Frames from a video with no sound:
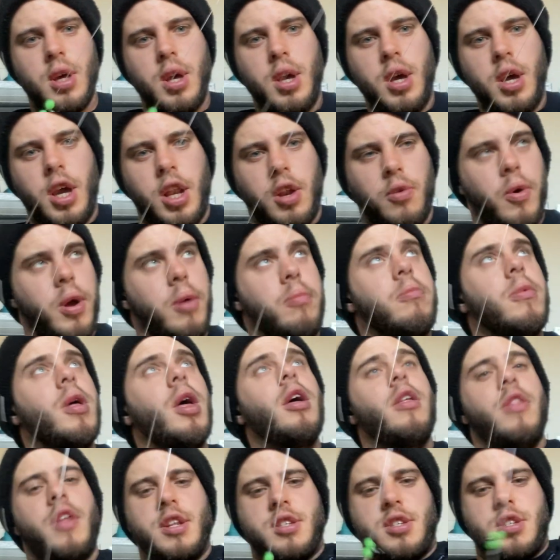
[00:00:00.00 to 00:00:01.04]
Anyway,
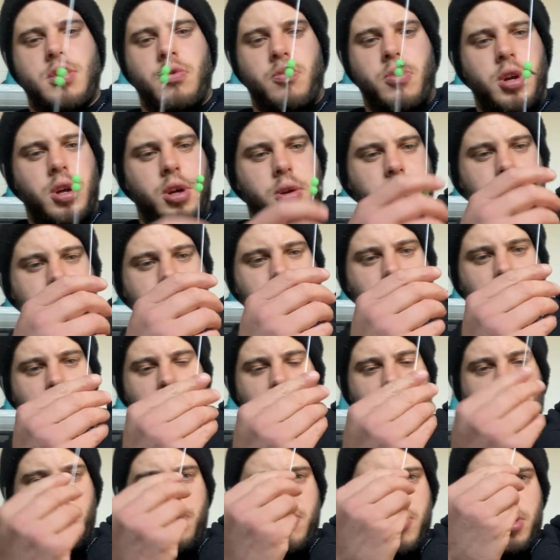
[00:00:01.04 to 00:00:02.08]
that's the rig.
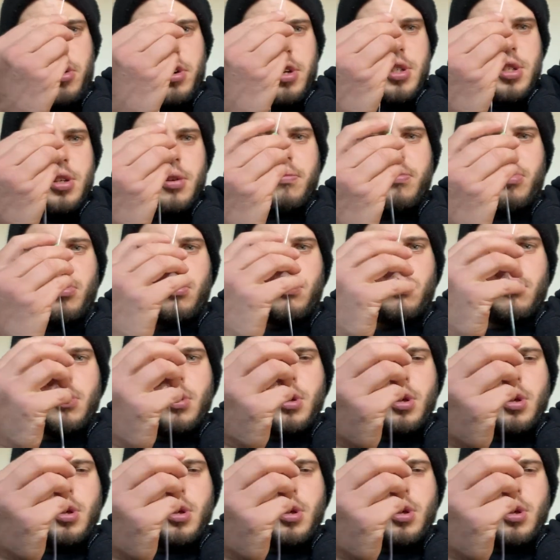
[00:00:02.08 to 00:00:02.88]
It's very simple.